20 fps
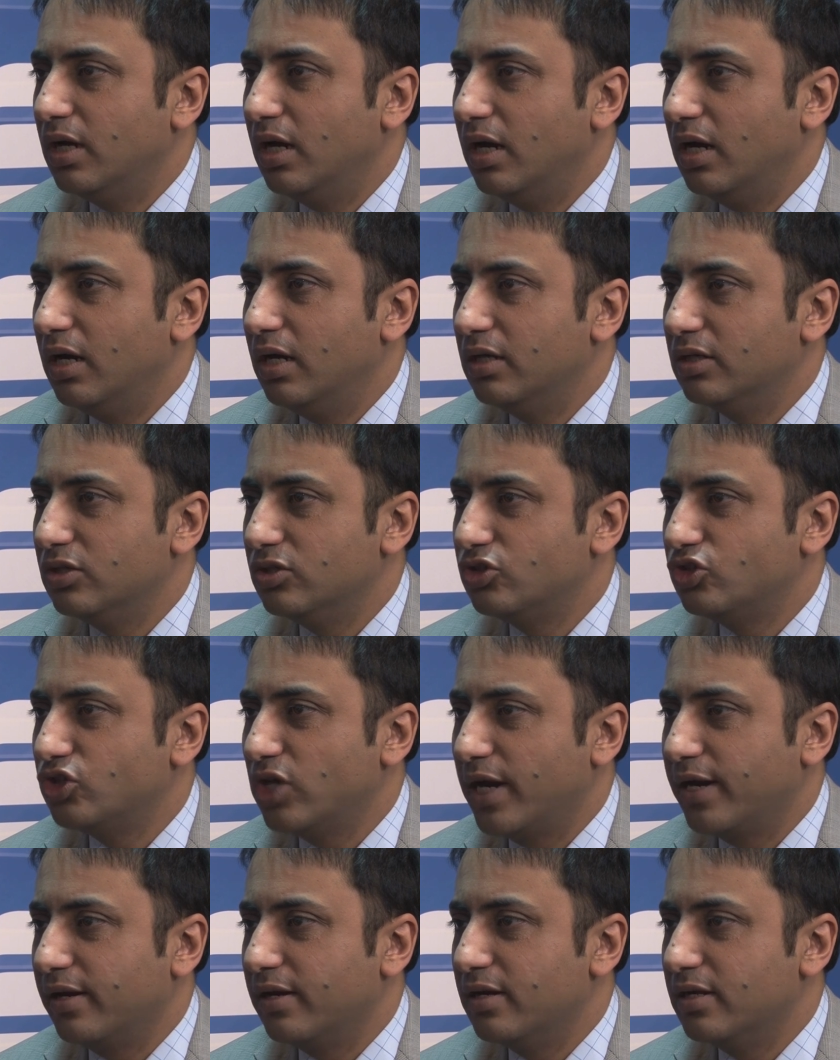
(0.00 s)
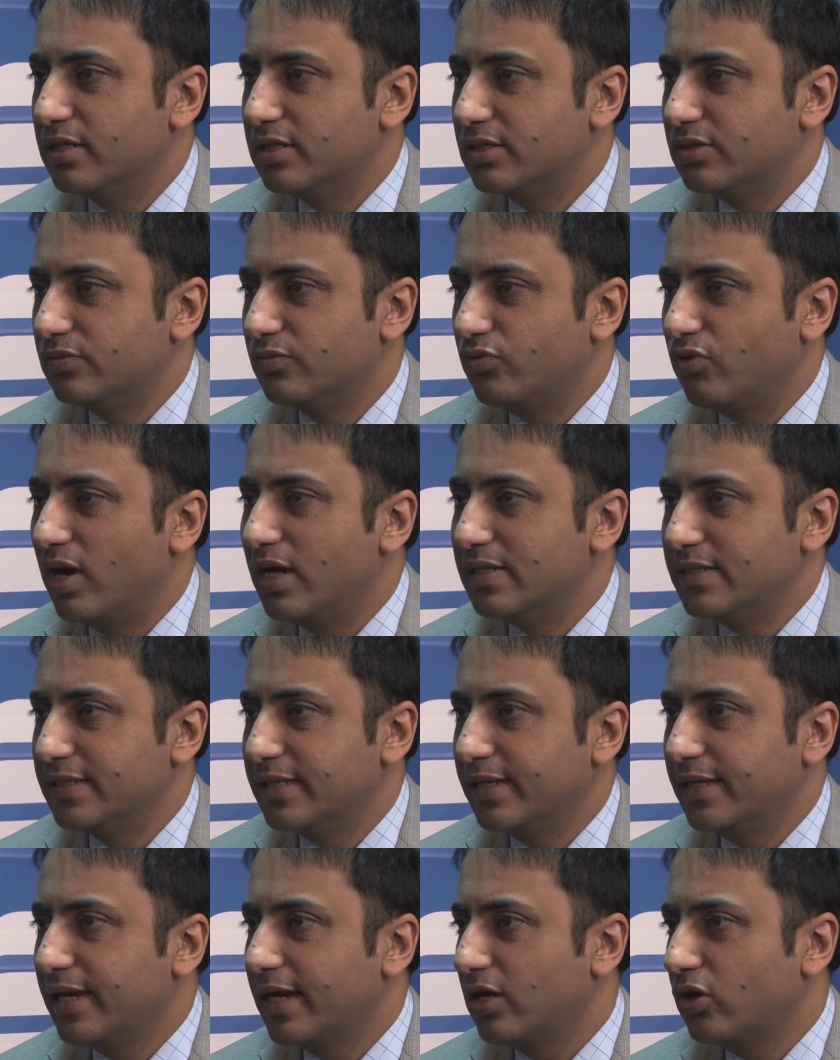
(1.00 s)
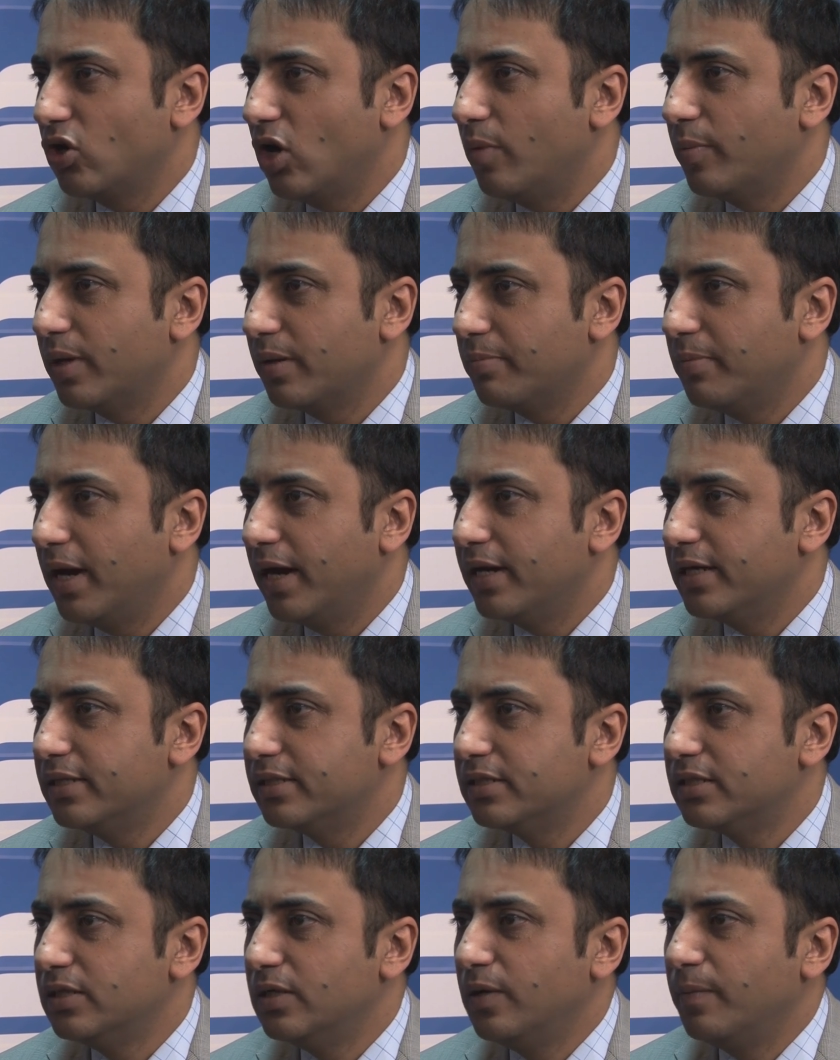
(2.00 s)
uh, China's rising economic might.